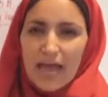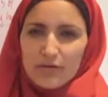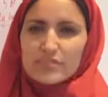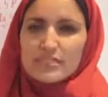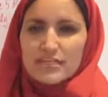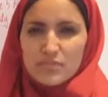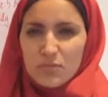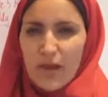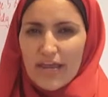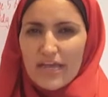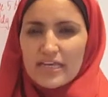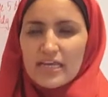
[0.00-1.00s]
How does it
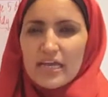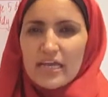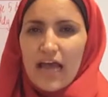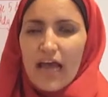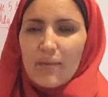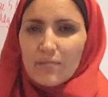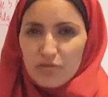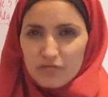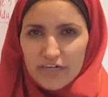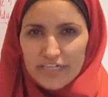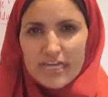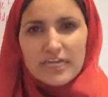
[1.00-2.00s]
sway the
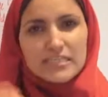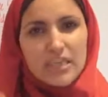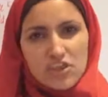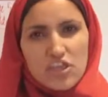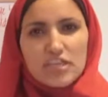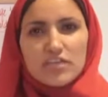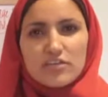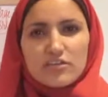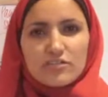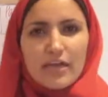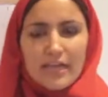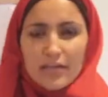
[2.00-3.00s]
reader to think
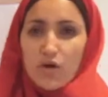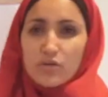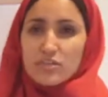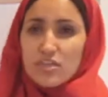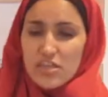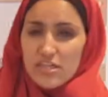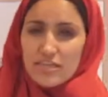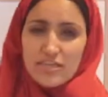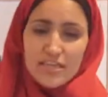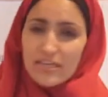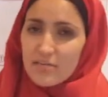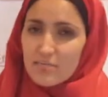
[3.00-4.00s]
in
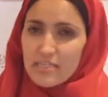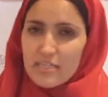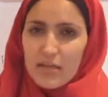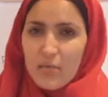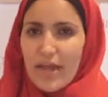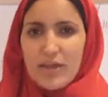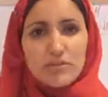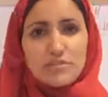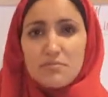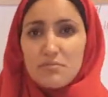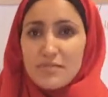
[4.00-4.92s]
a particular way, or to be